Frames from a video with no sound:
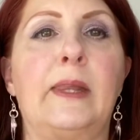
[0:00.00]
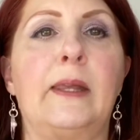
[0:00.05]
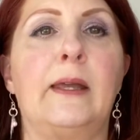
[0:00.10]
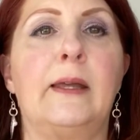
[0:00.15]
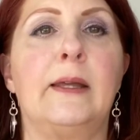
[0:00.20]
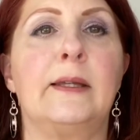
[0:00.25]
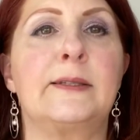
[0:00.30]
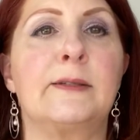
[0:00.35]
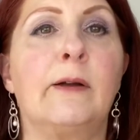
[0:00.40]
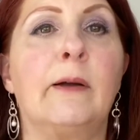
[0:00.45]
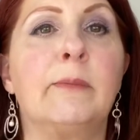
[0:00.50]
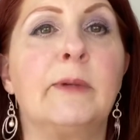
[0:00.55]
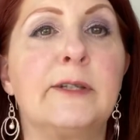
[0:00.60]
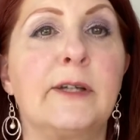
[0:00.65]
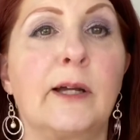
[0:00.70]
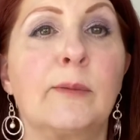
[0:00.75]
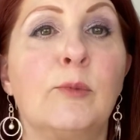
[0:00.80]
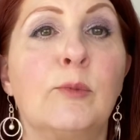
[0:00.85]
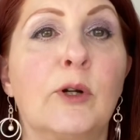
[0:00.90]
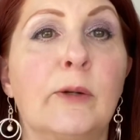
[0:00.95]
So I'm going to
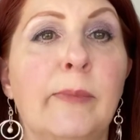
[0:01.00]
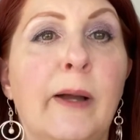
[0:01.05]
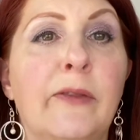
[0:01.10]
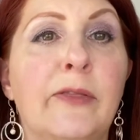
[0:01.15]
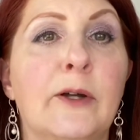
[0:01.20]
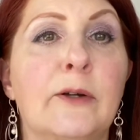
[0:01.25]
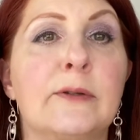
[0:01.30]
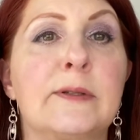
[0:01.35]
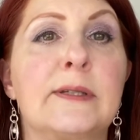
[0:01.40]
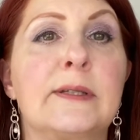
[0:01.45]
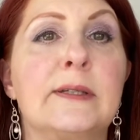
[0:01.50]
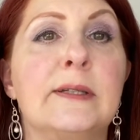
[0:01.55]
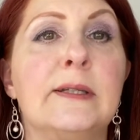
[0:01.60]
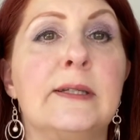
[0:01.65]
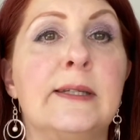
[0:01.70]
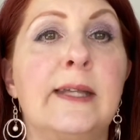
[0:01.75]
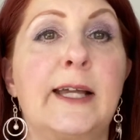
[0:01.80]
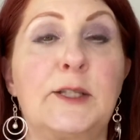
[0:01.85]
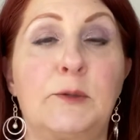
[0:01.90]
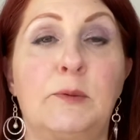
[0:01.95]
talk more about those
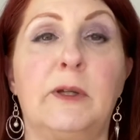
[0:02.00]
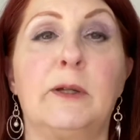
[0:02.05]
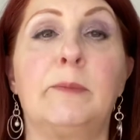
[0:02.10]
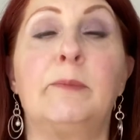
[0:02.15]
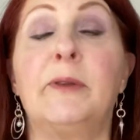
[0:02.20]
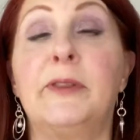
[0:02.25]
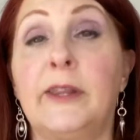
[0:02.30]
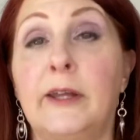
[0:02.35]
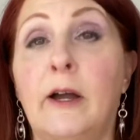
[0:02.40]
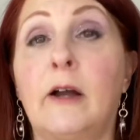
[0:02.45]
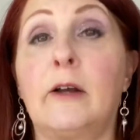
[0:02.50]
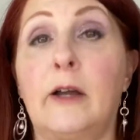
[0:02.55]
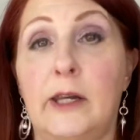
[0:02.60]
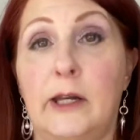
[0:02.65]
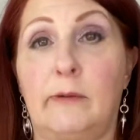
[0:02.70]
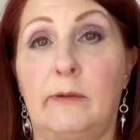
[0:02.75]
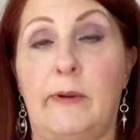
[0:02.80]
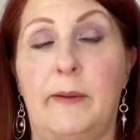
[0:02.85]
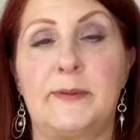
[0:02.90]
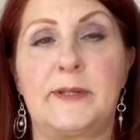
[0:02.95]
next week, but they are on
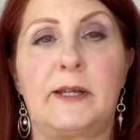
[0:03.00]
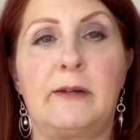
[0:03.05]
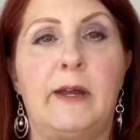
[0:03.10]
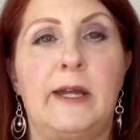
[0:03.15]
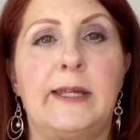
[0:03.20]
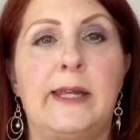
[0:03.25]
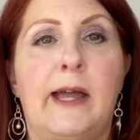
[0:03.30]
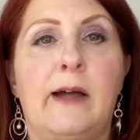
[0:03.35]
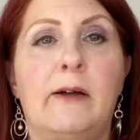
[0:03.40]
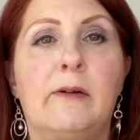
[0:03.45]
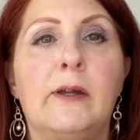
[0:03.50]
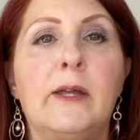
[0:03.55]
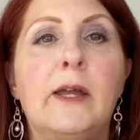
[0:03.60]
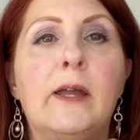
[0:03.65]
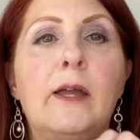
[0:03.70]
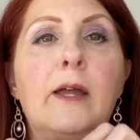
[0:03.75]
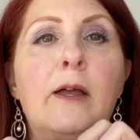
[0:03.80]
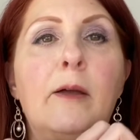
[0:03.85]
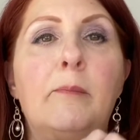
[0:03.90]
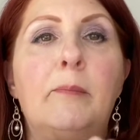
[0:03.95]
our website right now.
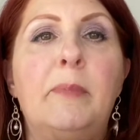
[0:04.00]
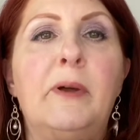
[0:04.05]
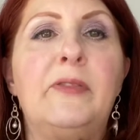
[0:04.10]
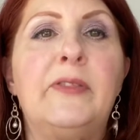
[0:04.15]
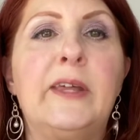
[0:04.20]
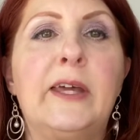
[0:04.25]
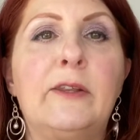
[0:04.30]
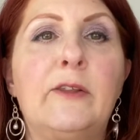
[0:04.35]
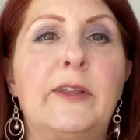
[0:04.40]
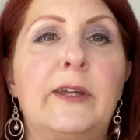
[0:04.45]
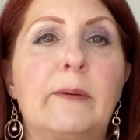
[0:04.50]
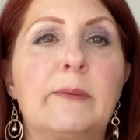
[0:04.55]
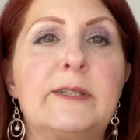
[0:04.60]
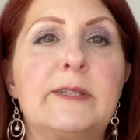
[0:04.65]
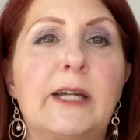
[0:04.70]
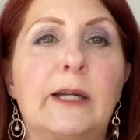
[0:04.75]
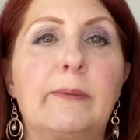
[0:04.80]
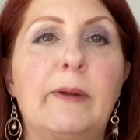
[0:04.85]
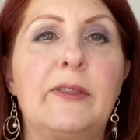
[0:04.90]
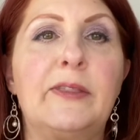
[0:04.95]
But the other thing I'm going
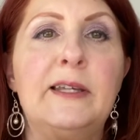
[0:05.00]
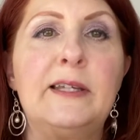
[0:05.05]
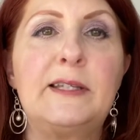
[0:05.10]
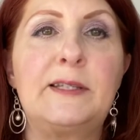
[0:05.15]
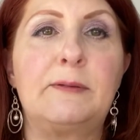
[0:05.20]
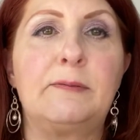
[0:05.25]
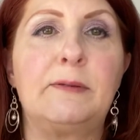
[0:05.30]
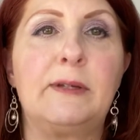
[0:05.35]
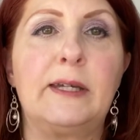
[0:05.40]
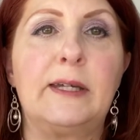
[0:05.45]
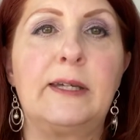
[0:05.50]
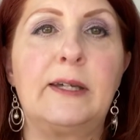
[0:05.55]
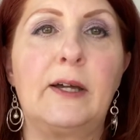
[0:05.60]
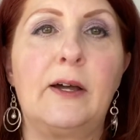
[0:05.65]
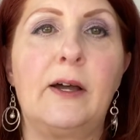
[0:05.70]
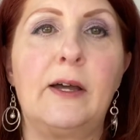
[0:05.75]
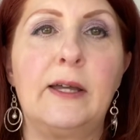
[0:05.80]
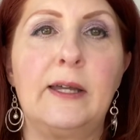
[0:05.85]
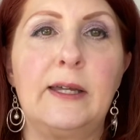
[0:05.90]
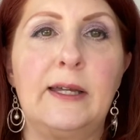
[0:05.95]
to talk about this week
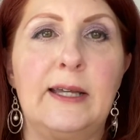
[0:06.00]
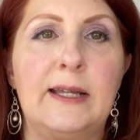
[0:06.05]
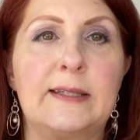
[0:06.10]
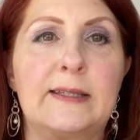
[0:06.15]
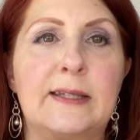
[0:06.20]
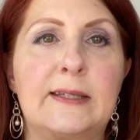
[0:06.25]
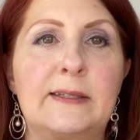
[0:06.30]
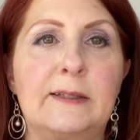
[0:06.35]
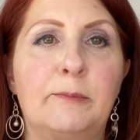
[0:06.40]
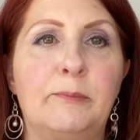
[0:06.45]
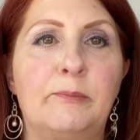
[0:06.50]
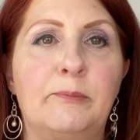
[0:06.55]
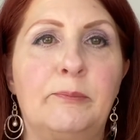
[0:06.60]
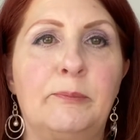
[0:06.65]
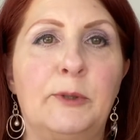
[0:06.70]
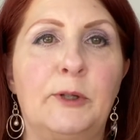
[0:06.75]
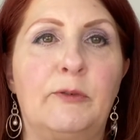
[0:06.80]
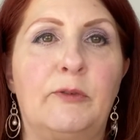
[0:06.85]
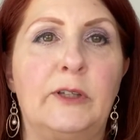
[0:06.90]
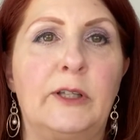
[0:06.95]
is this
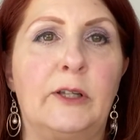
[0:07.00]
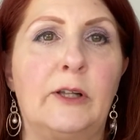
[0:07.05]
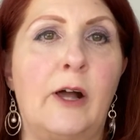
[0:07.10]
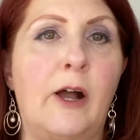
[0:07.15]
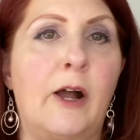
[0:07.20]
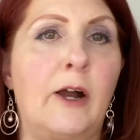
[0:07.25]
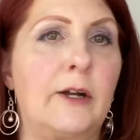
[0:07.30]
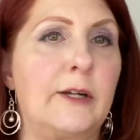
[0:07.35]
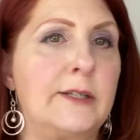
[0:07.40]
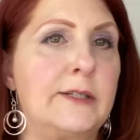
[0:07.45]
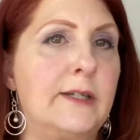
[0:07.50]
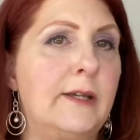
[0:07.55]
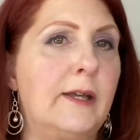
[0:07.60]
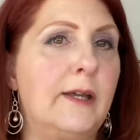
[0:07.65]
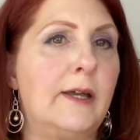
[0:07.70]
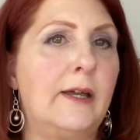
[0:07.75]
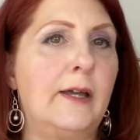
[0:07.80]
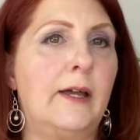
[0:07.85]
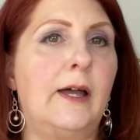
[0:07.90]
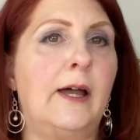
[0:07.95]
beautiful little heart
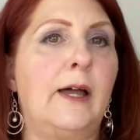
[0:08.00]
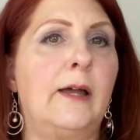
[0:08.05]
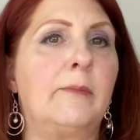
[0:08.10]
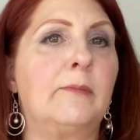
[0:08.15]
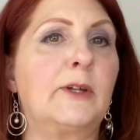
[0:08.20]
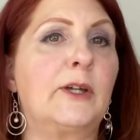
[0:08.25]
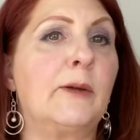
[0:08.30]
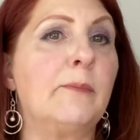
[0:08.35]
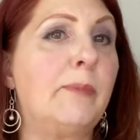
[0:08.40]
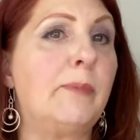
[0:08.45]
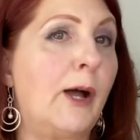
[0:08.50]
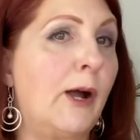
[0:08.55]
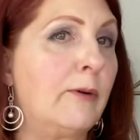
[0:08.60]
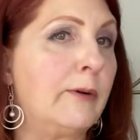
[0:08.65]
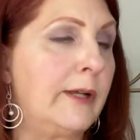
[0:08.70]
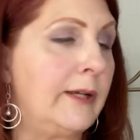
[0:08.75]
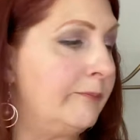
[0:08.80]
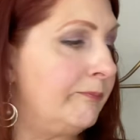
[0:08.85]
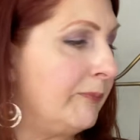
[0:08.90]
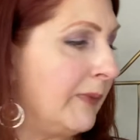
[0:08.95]

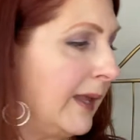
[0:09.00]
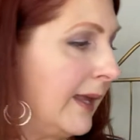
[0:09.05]
component.